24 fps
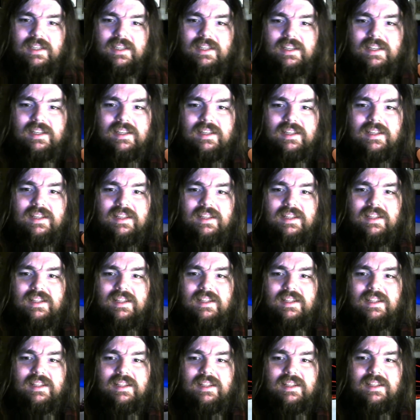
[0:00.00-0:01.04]
Wow.
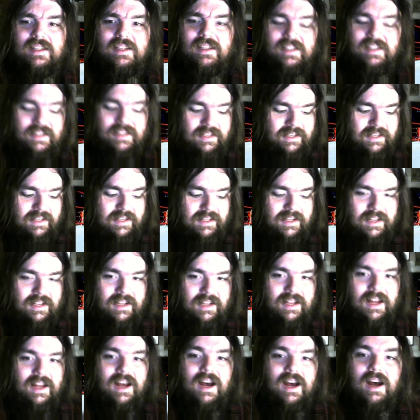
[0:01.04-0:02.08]
That's, that's
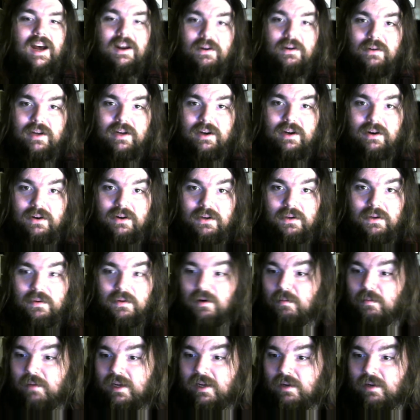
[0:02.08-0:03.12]
right. I don't care who you
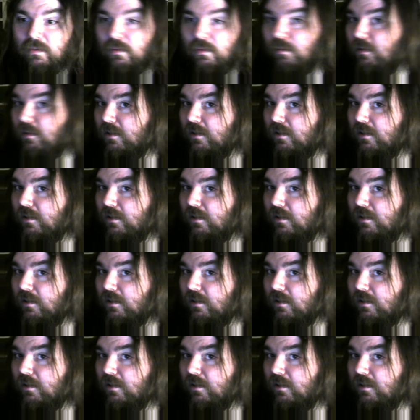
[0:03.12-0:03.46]
are, man, woman,